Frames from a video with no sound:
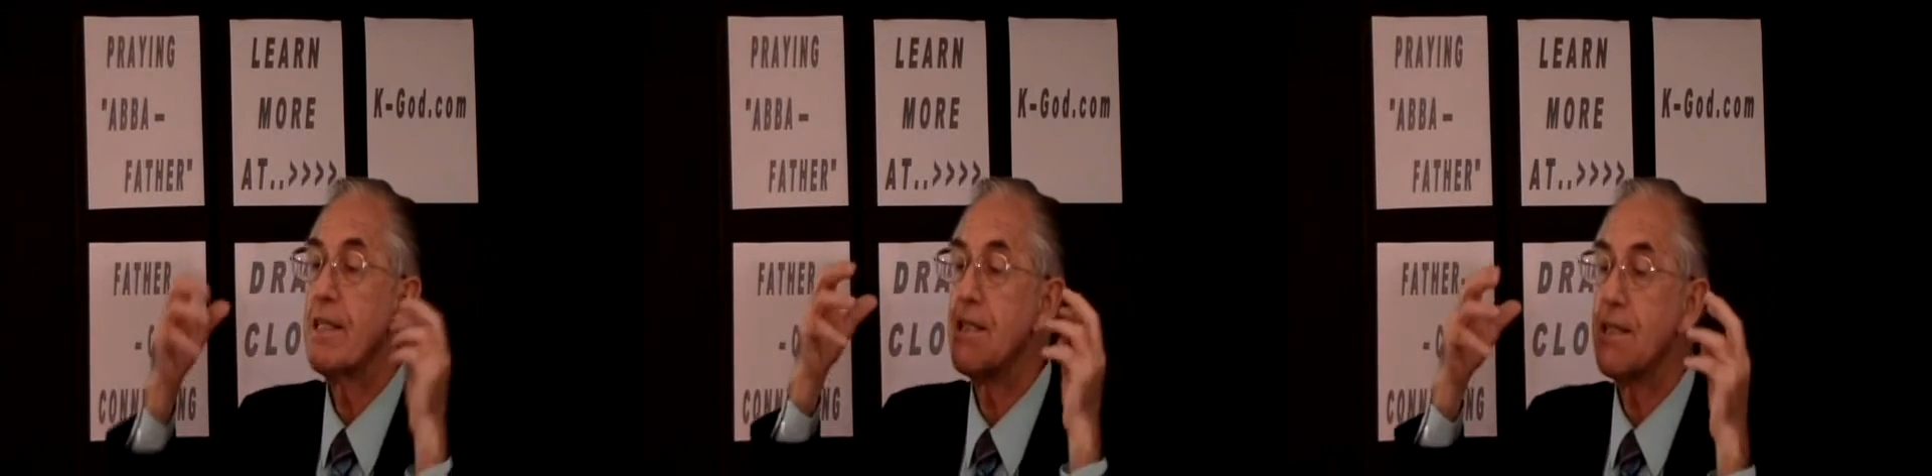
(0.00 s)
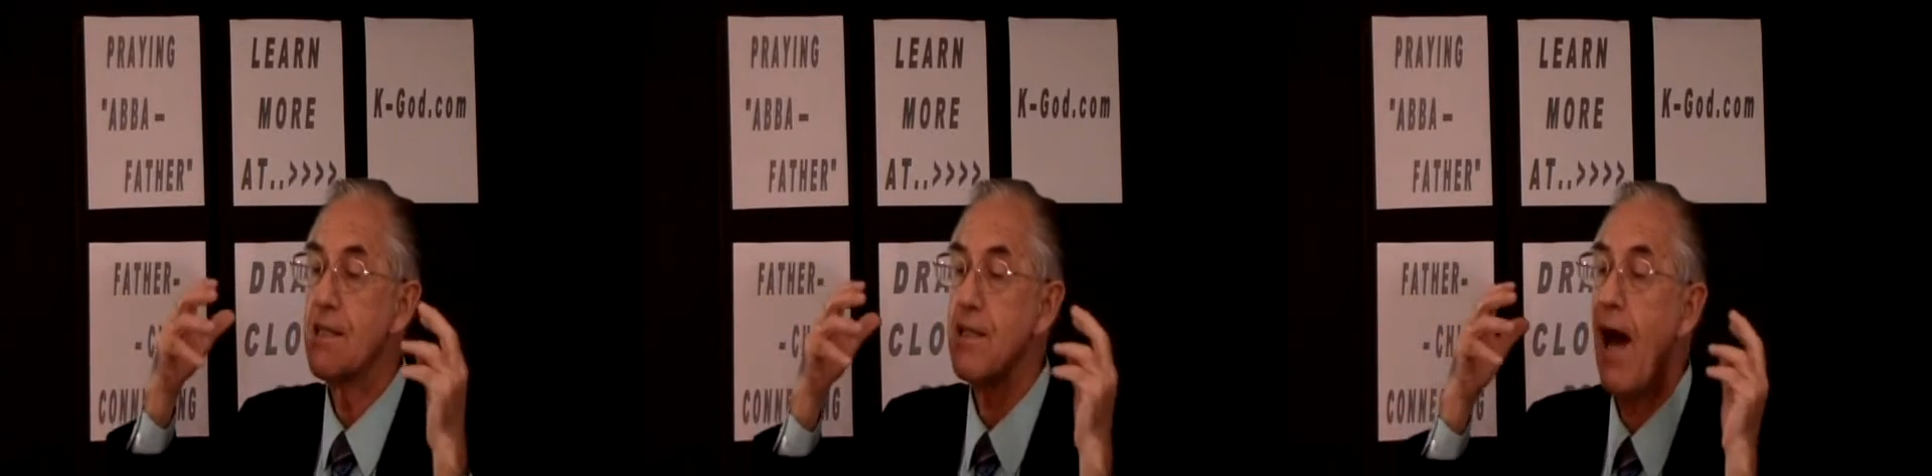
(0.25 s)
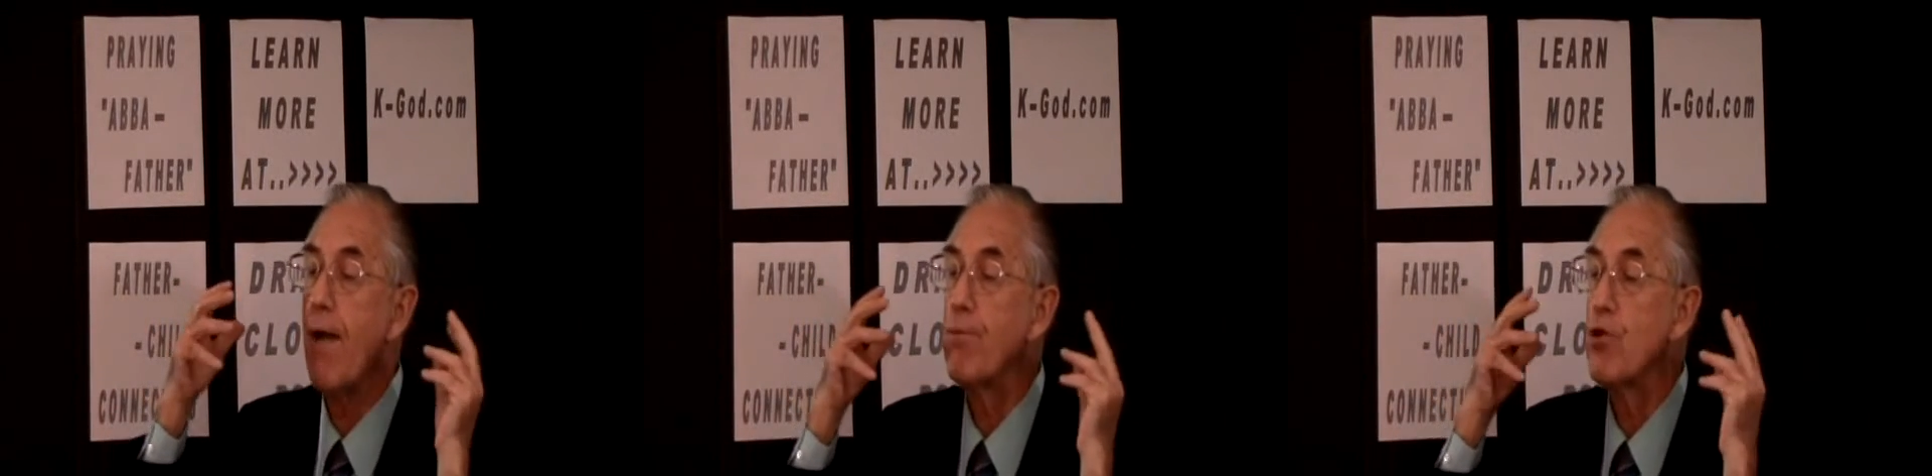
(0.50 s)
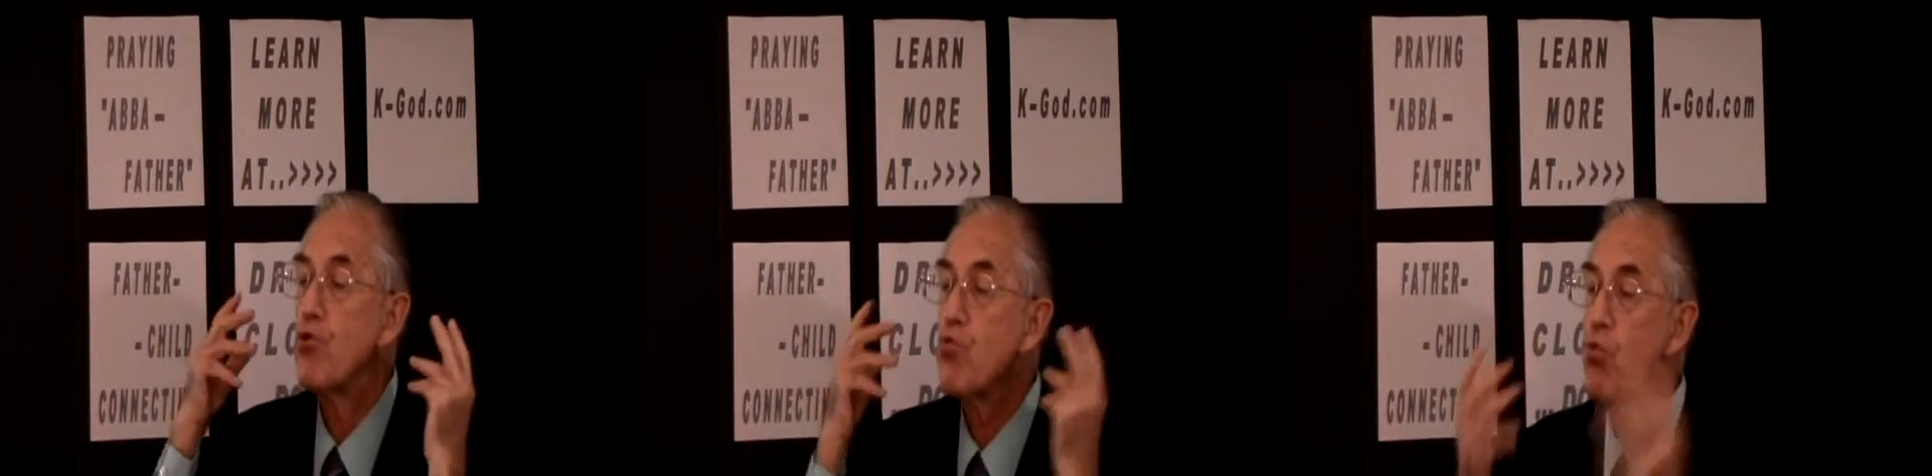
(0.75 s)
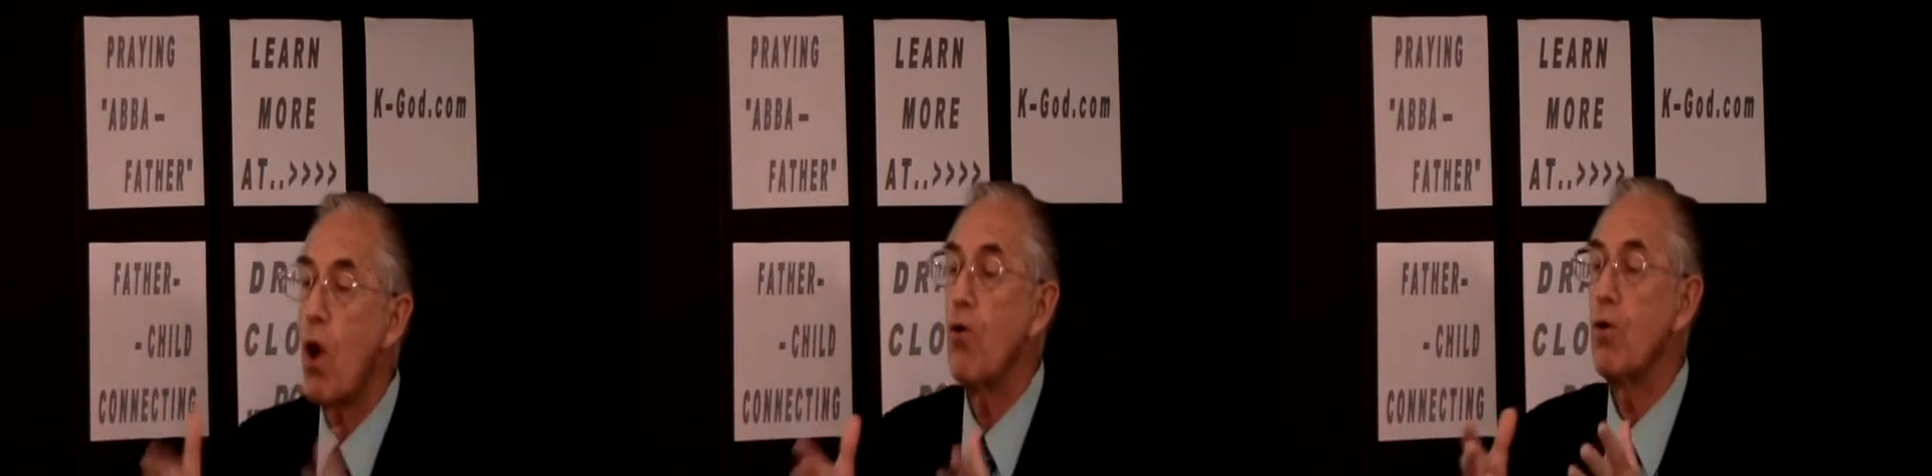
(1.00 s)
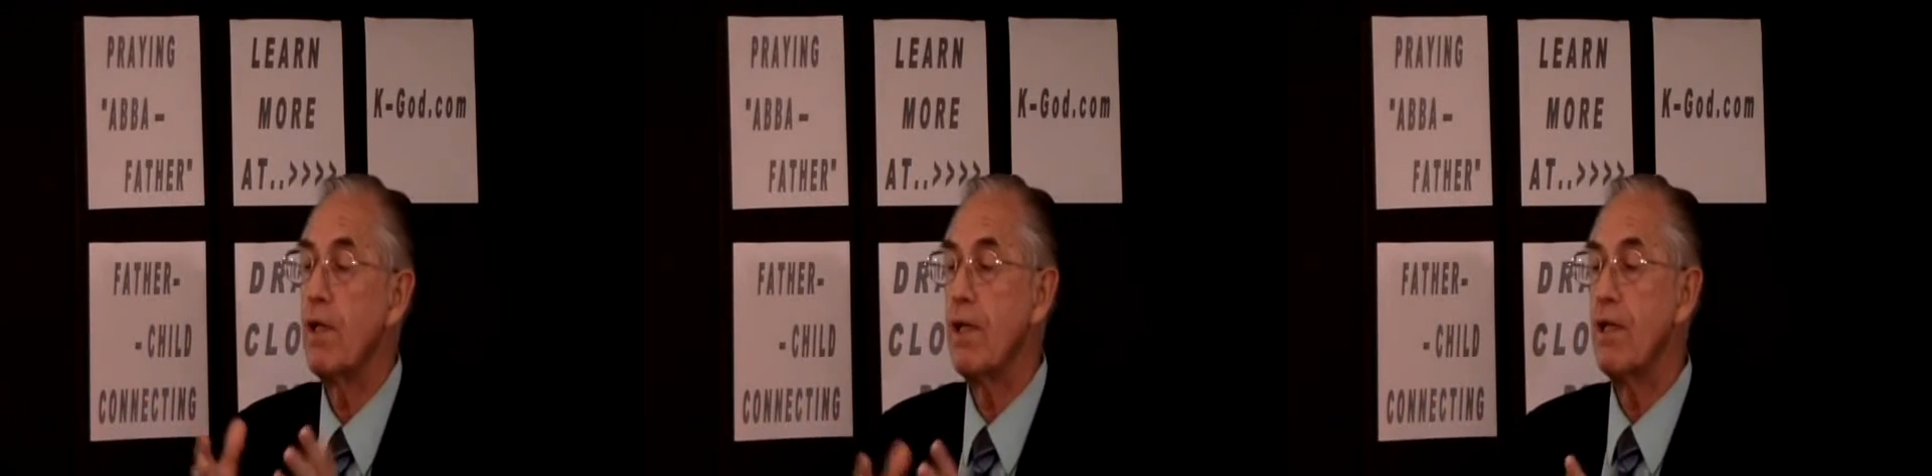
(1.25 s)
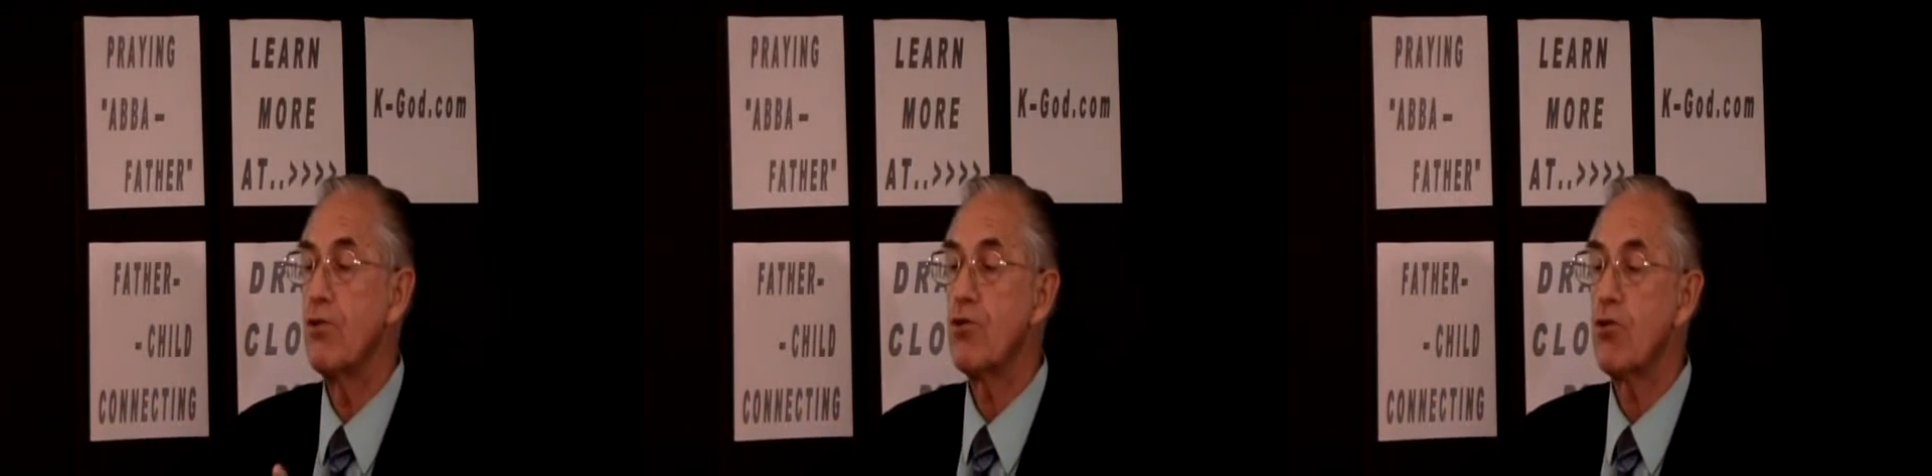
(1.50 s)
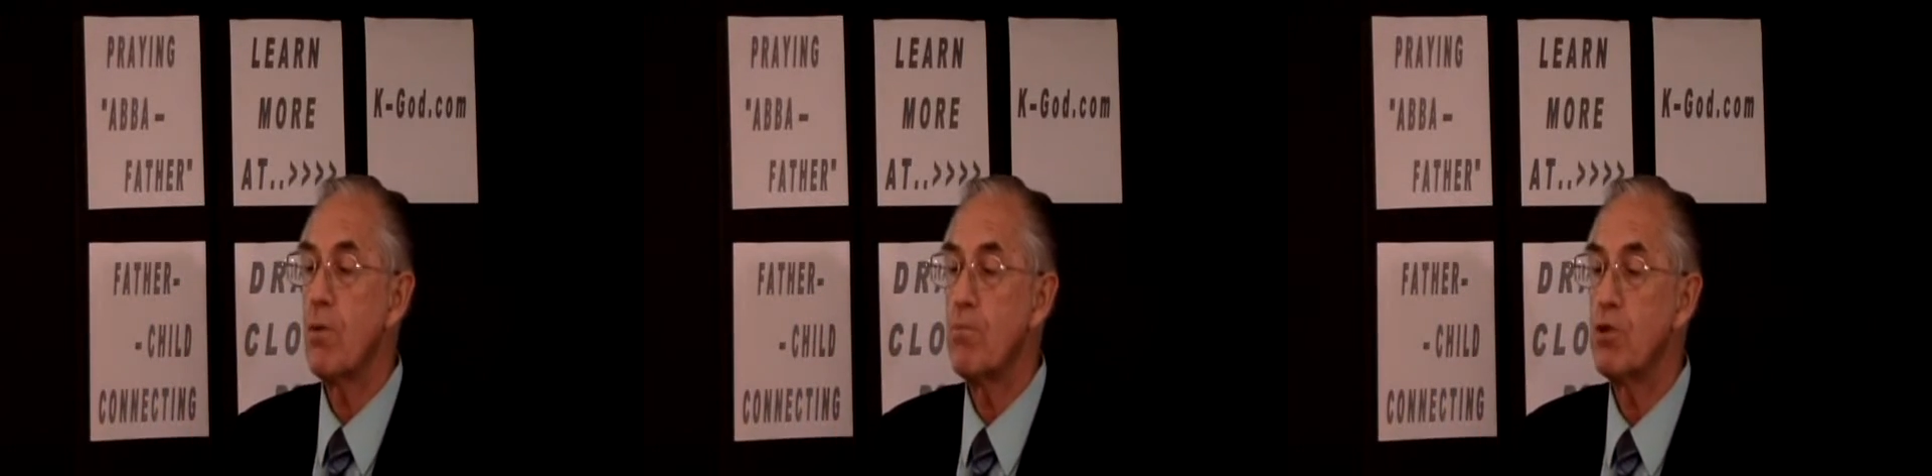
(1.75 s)
His disciples wrote it in
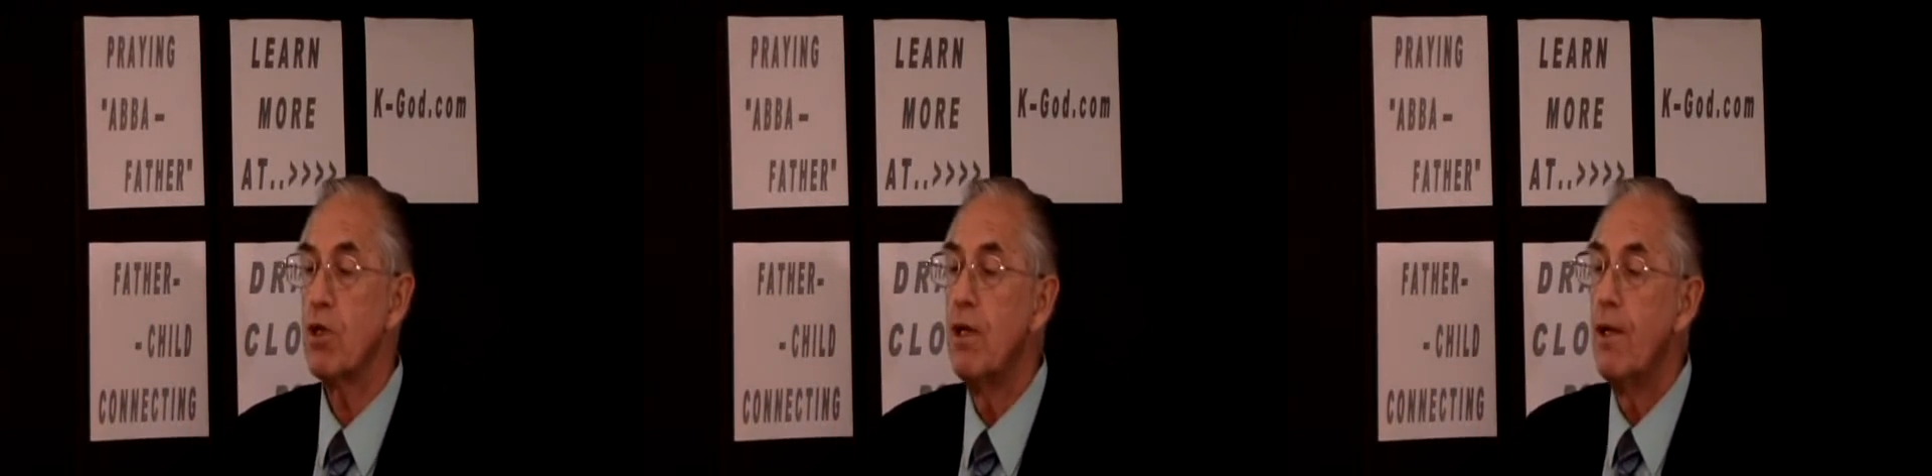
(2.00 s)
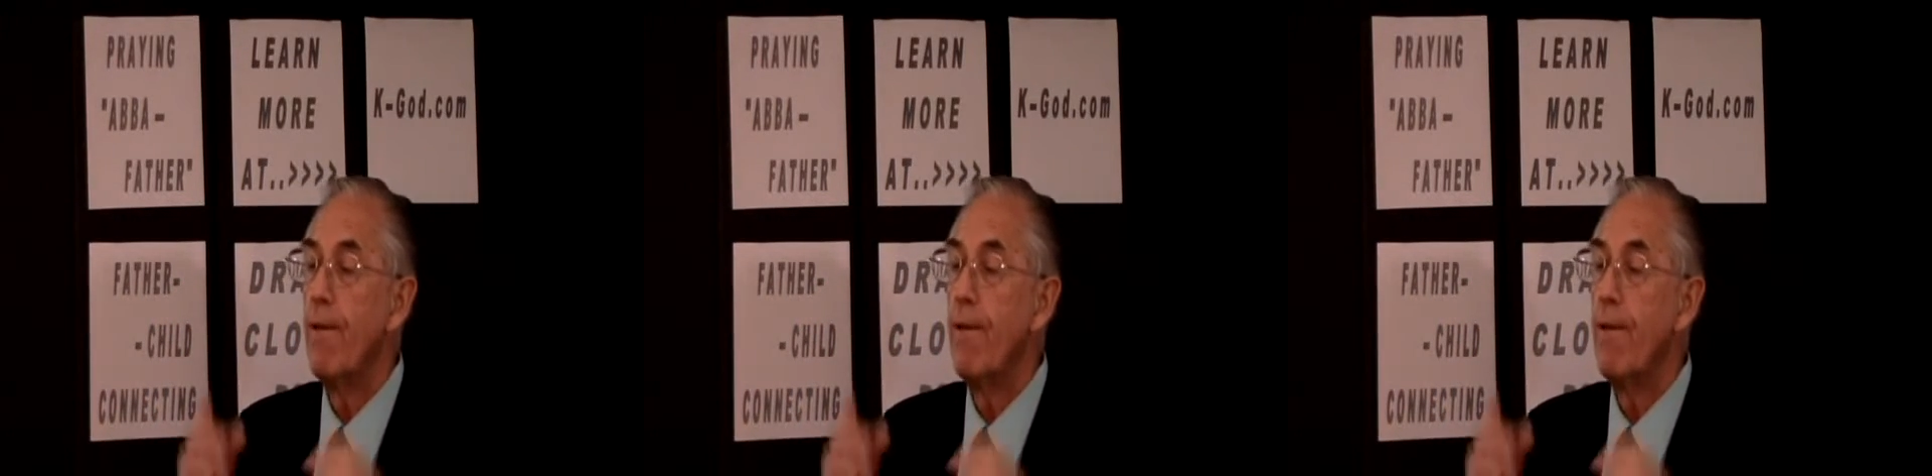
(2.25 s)
Scripture